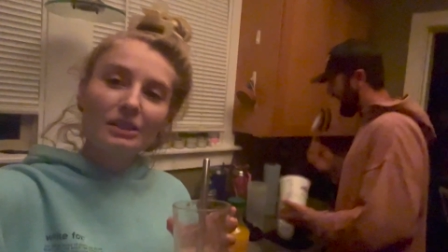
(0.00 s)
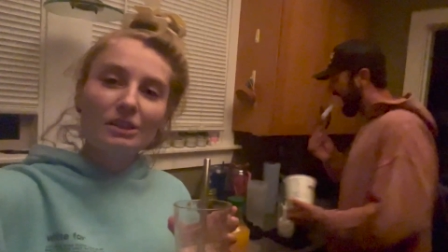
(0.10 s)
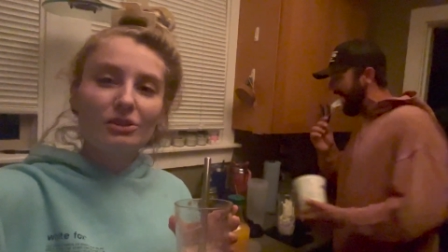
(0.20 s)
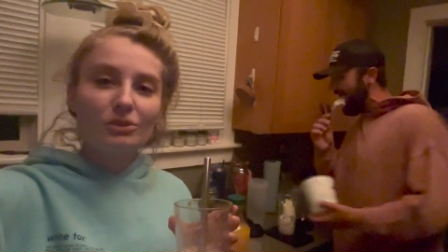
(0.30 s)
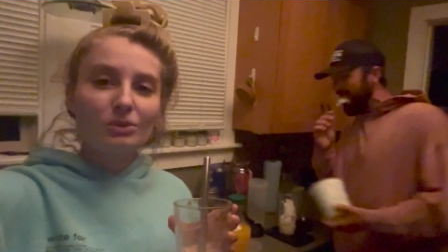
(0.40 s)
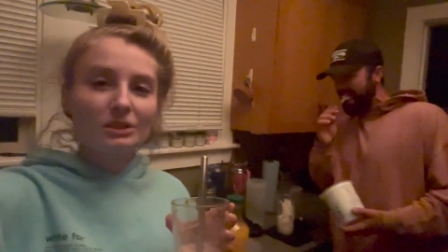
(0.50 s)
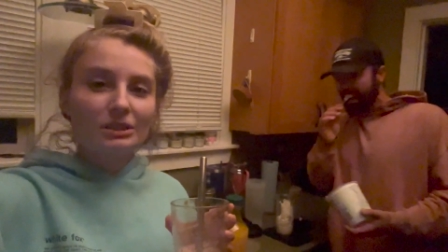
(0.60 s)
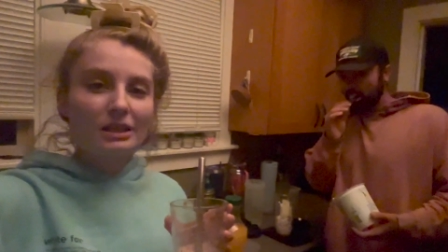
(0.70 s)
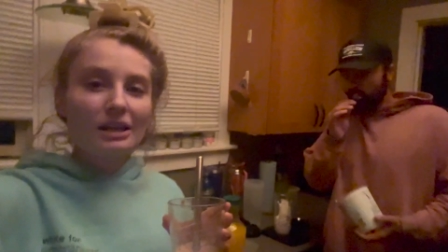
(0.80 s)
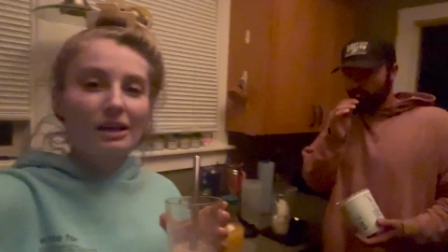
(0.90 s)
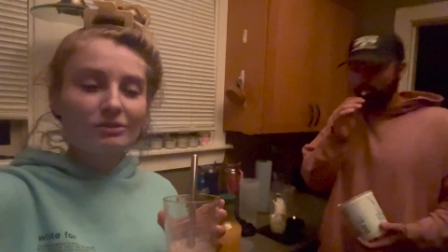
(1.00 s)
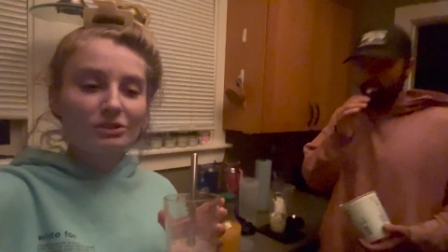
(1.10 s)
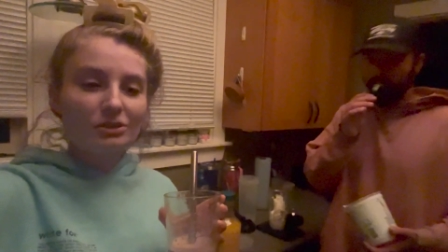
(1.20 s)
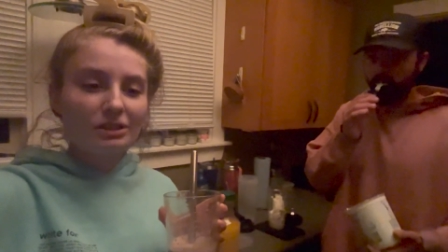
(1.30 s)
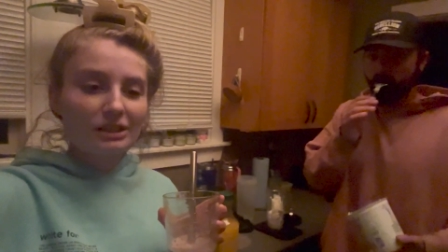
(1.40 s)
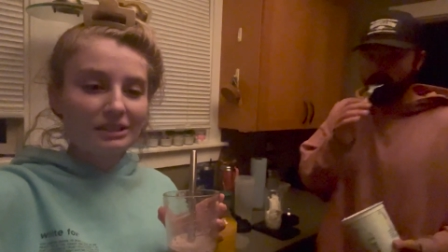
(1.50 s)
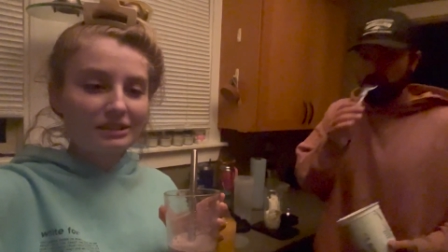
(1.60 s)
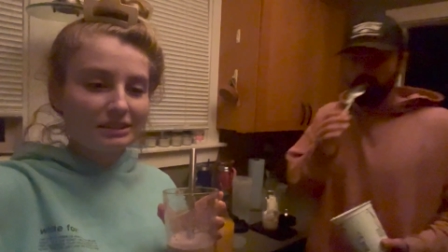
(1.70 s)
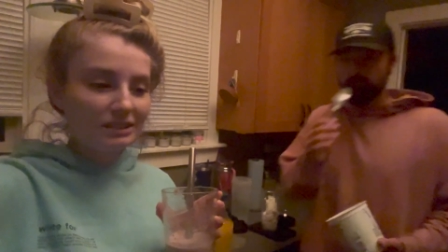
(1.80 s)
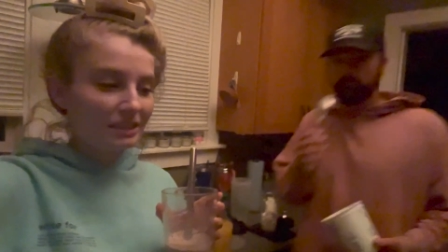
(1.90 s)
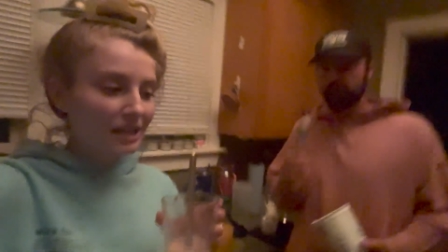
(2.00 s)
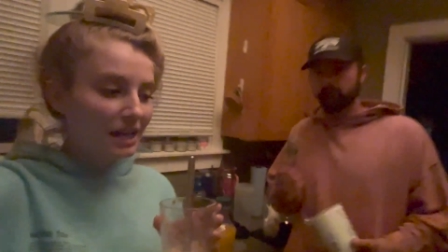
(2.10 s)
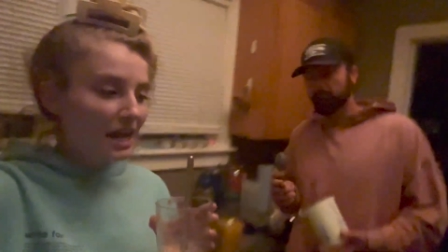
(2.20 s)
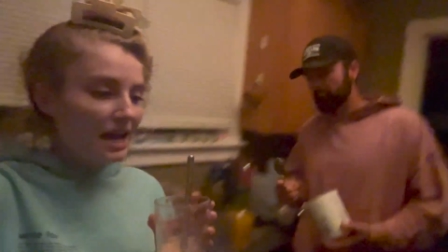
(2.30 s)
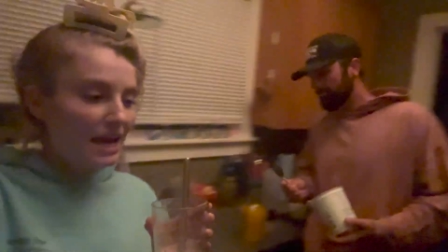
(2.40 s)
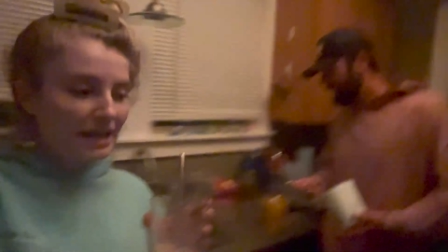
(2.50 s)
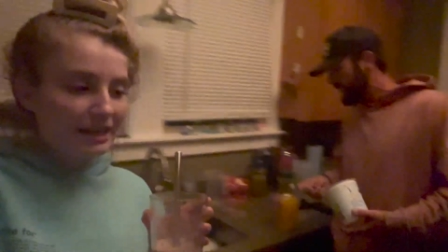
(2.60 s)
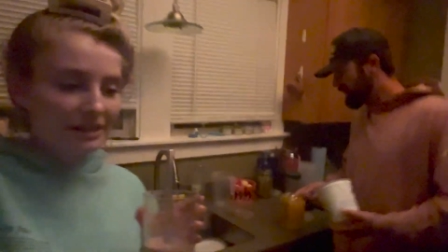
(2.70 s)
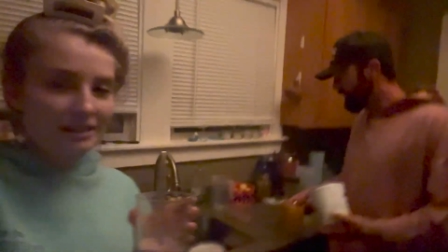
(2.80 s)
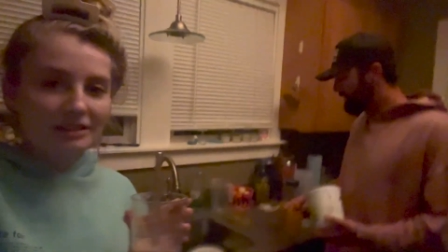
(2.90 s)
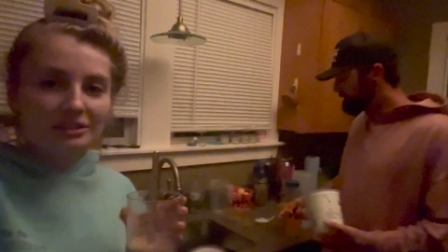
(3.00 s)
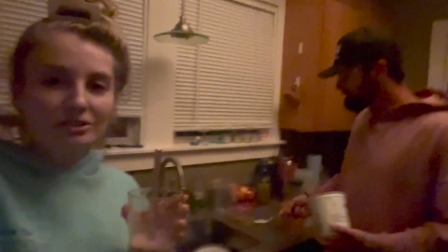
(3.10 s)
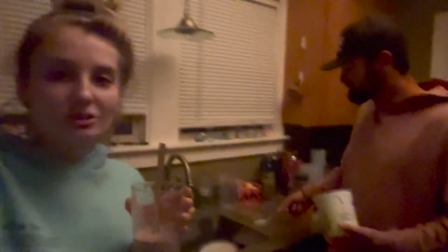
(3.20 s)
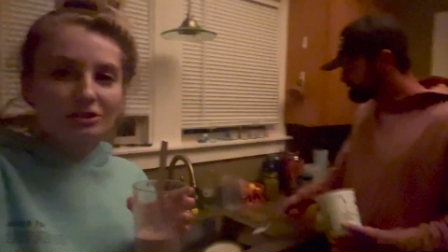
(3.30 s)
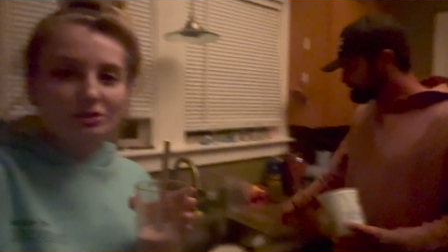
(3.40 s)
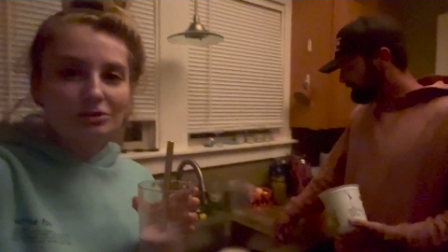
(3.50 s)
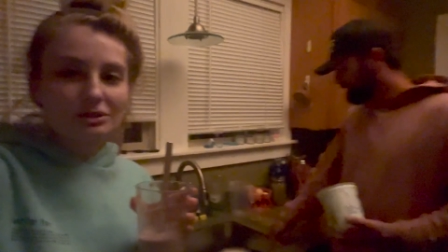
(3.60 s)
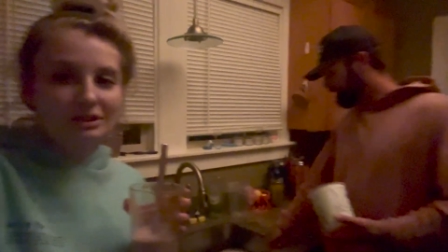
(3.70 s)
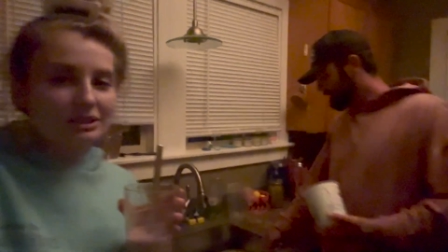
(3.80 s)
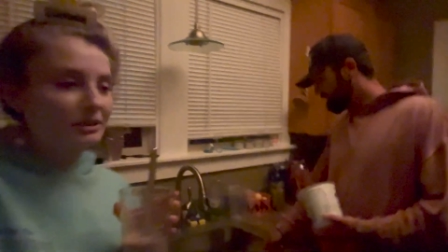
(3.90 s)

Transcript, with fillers: got to go to work today. I have two clients. And Daniel has to go to work today.